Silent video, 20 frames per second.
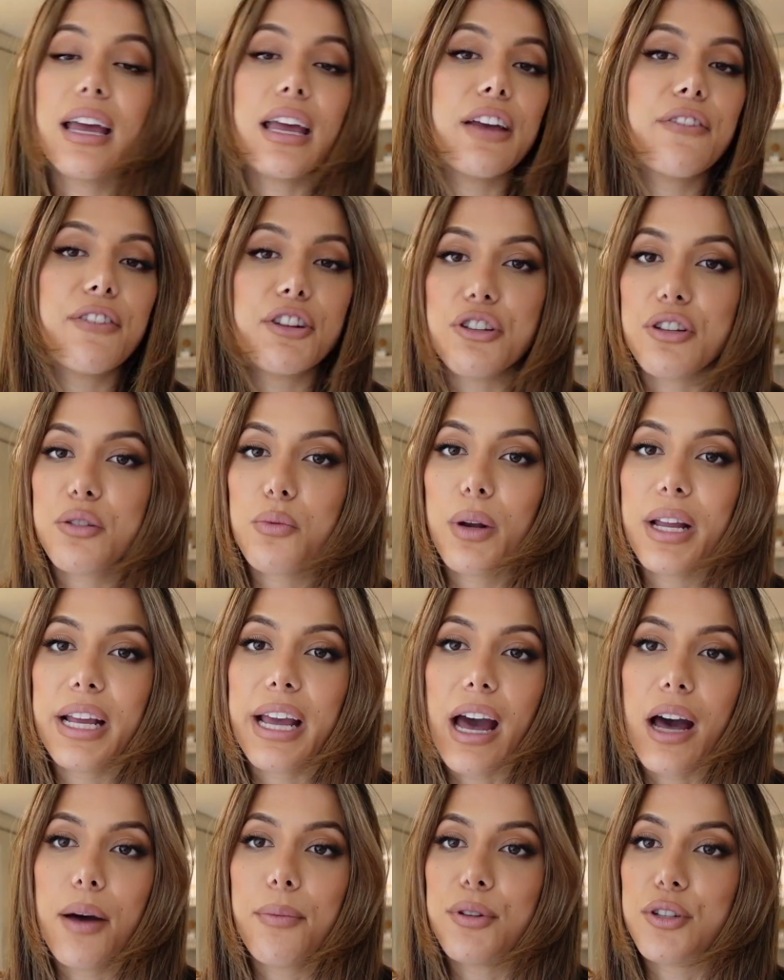If I just want to
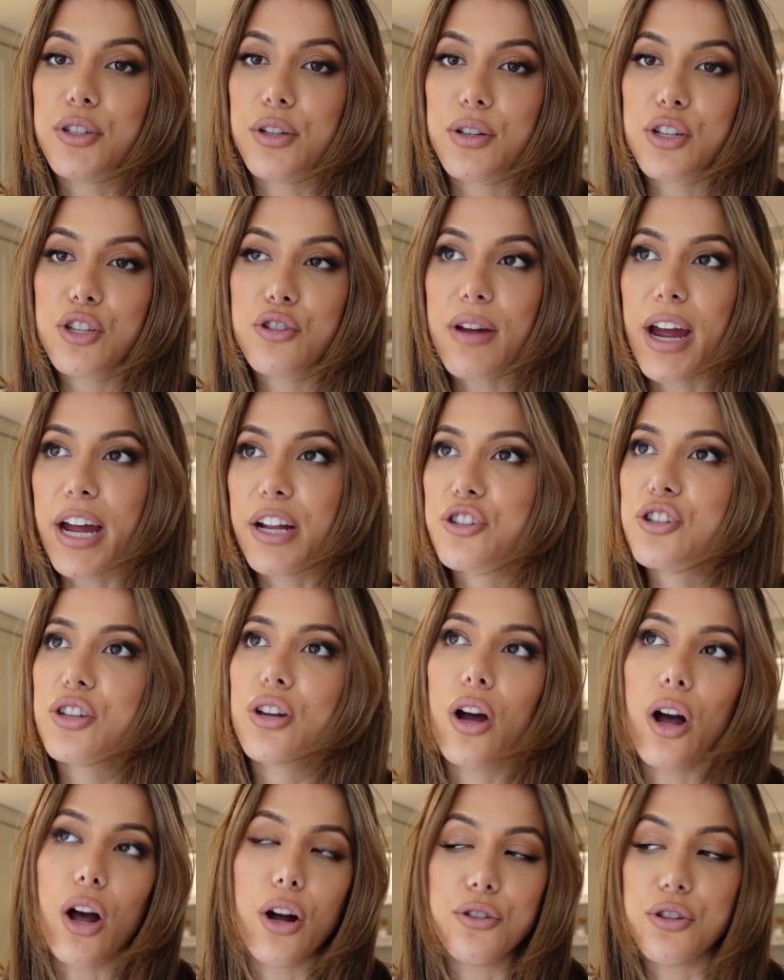get up and do a stretch,
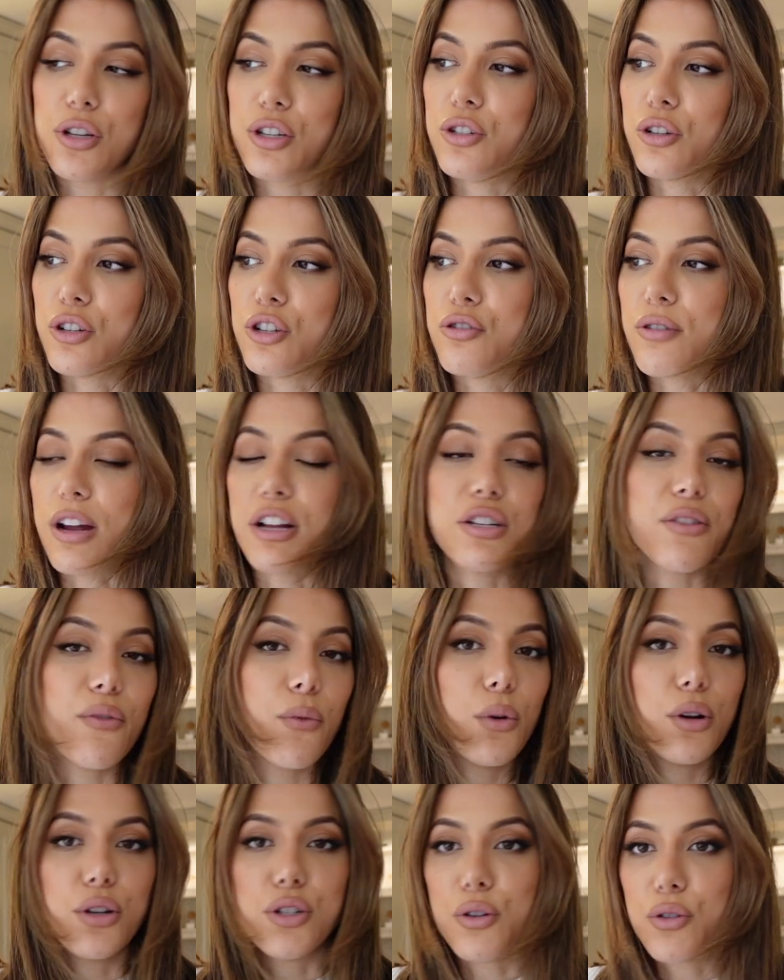I'll just do a stretch. If I
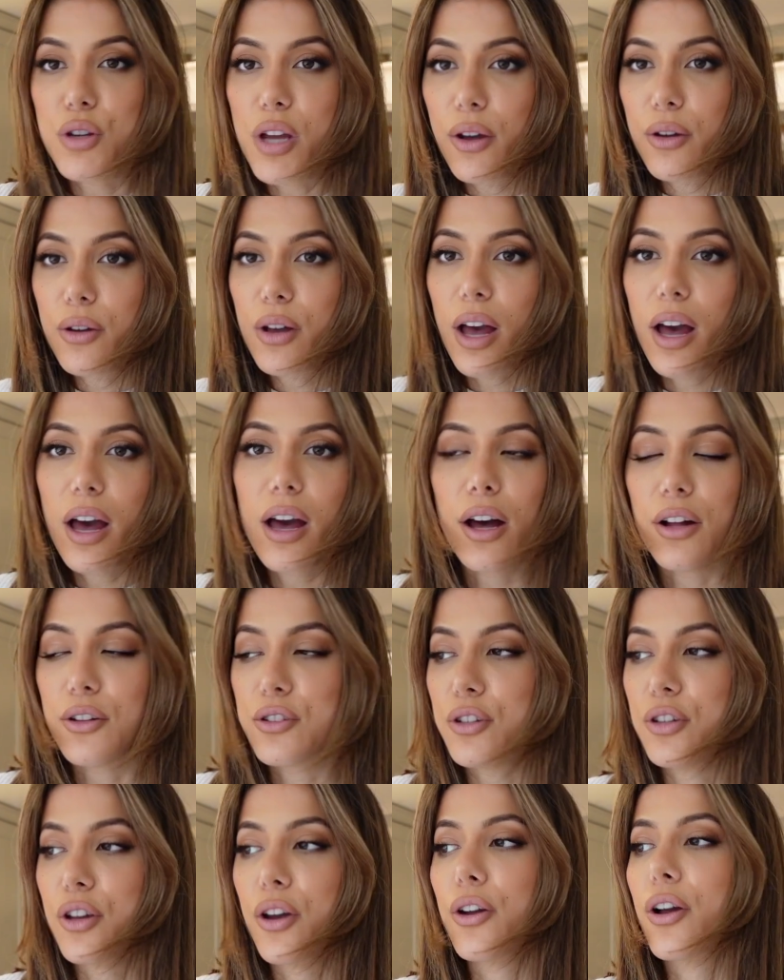want to do yoga, I'll
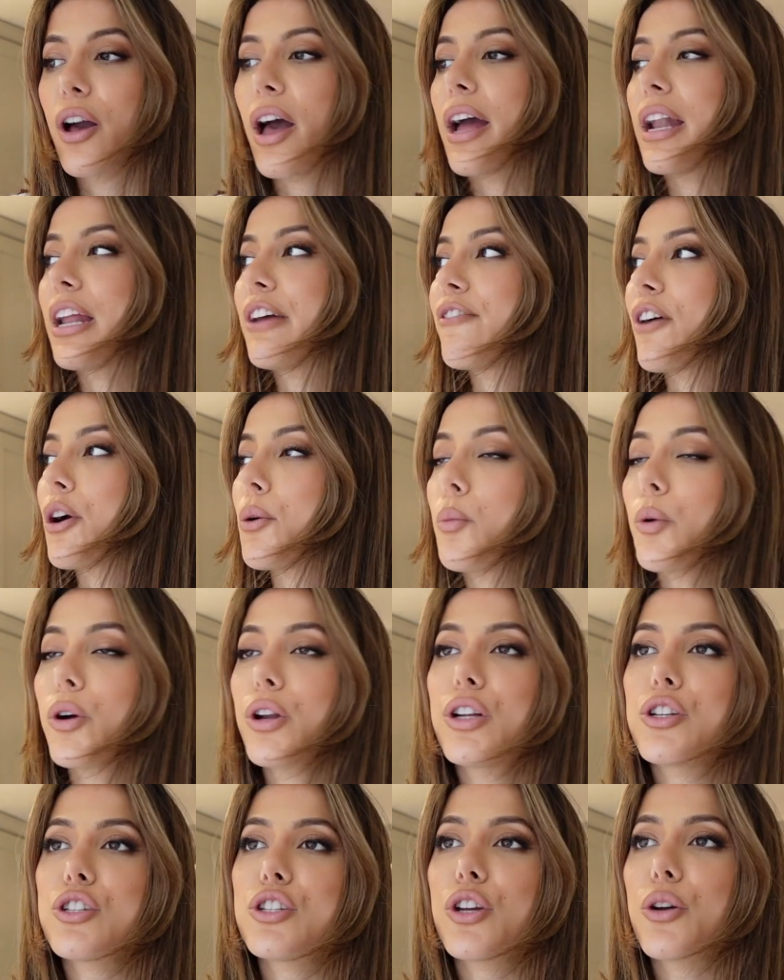do yoga. And if I want
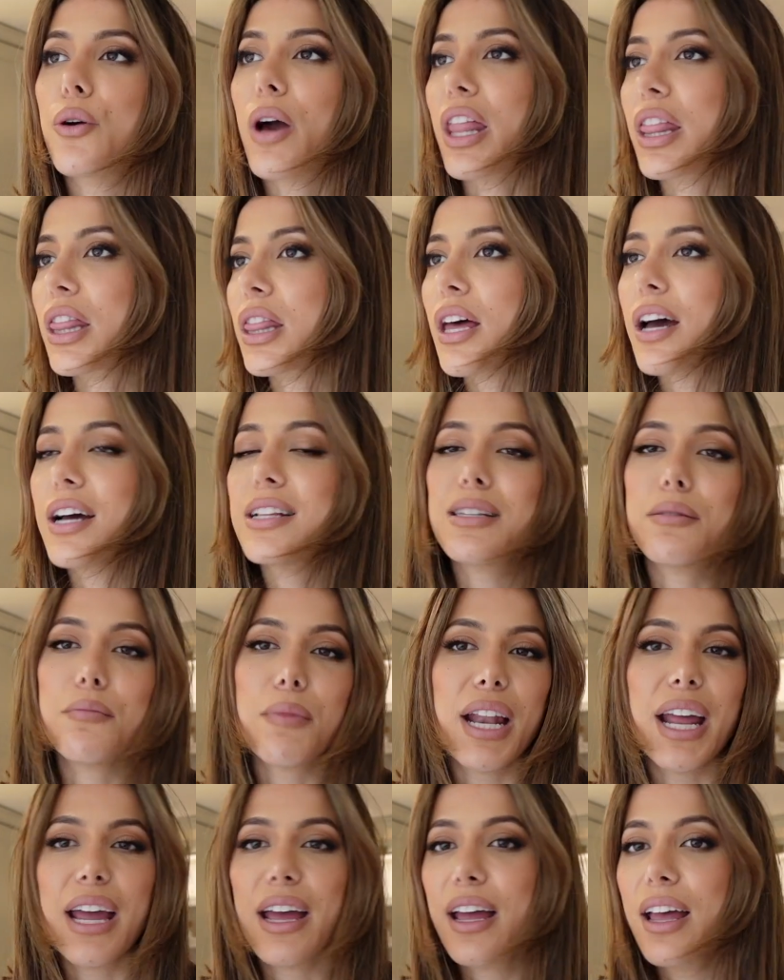to do a
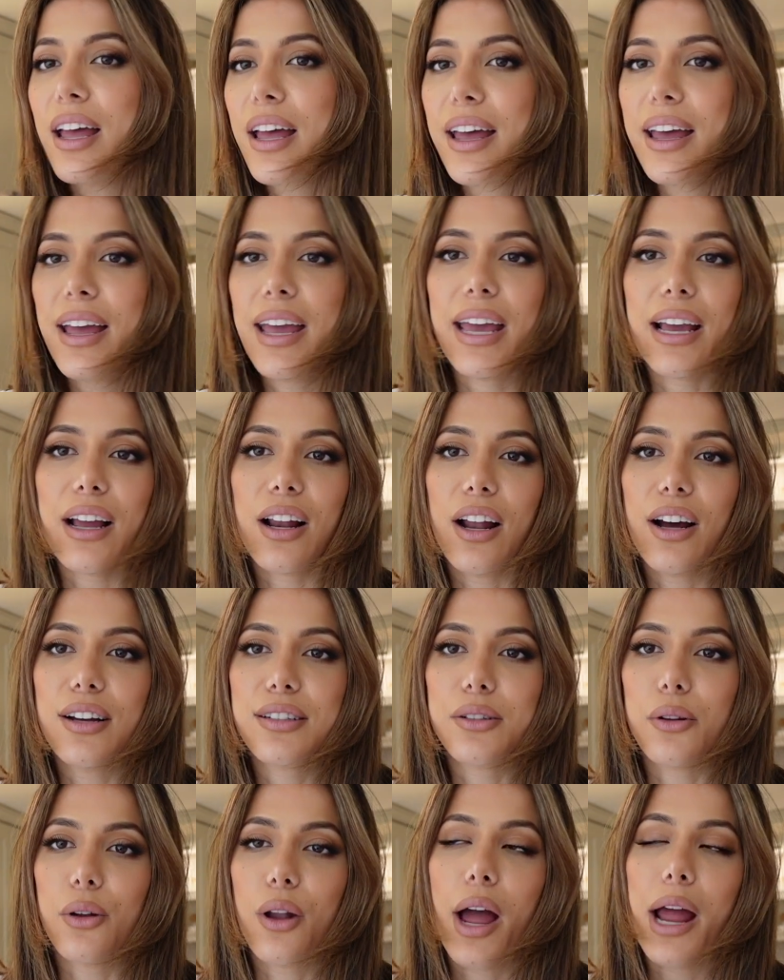30-minute HIIT
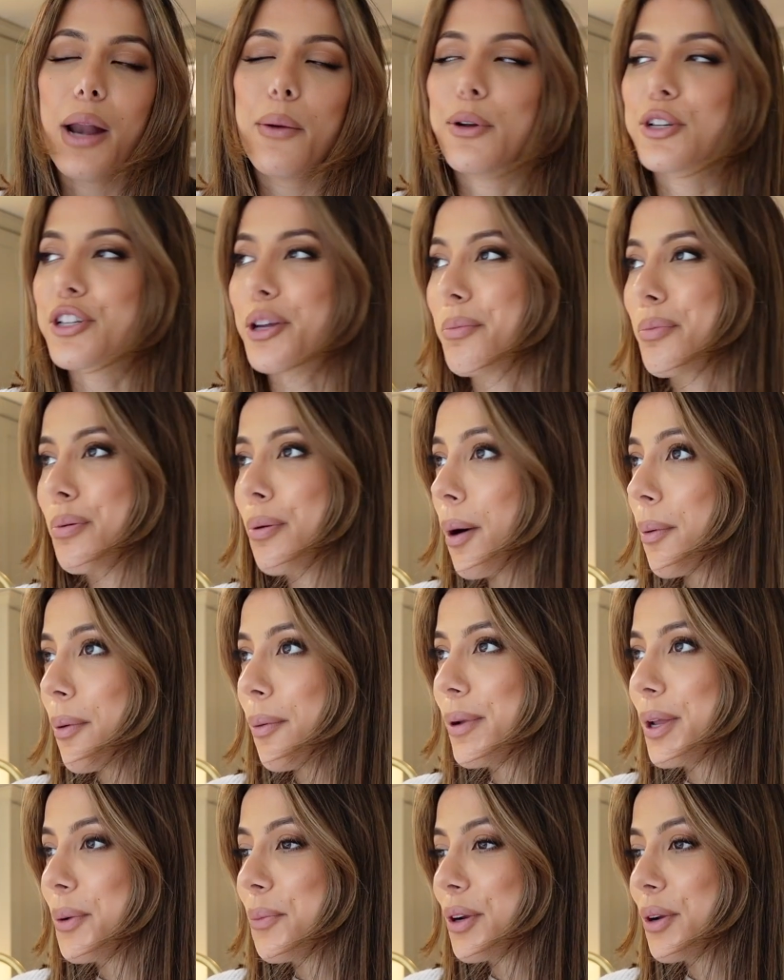class online, which I
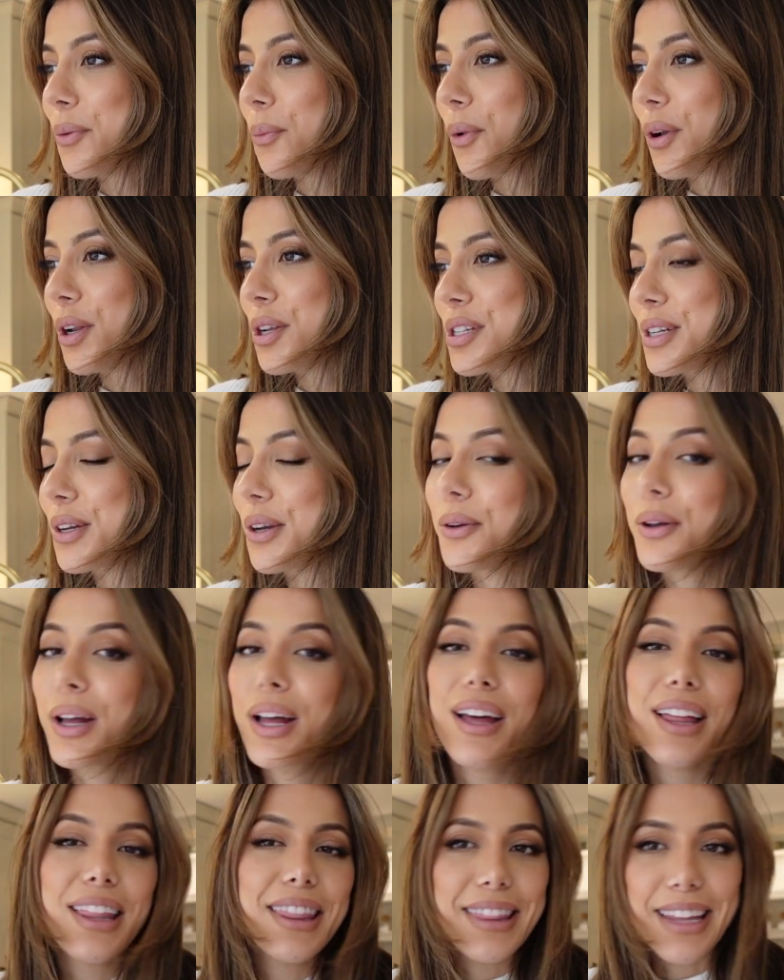probably wouldn't want to do,
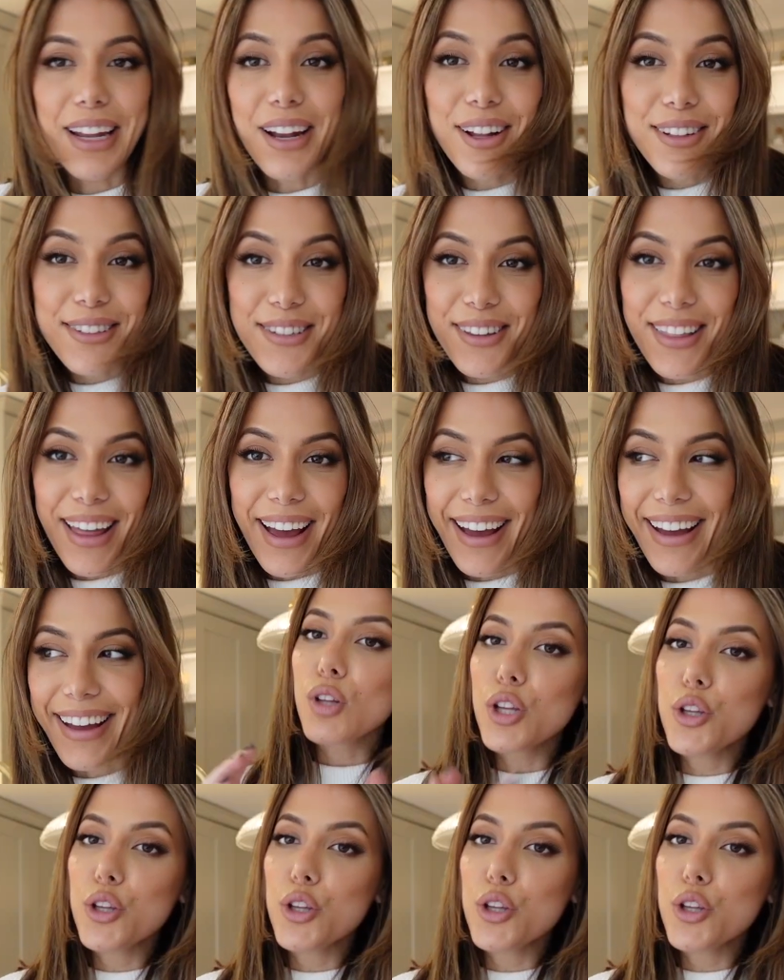then I'll do that.